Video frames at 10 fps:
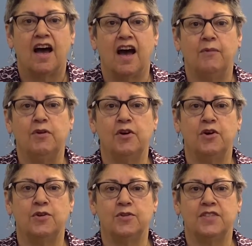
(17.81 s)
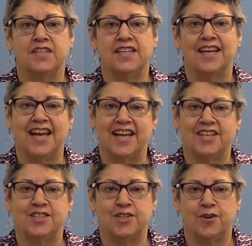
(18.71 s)
I'm your host,
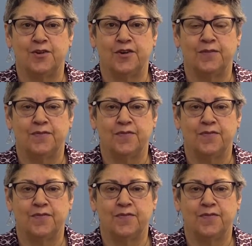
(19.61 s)
Candace Schoner,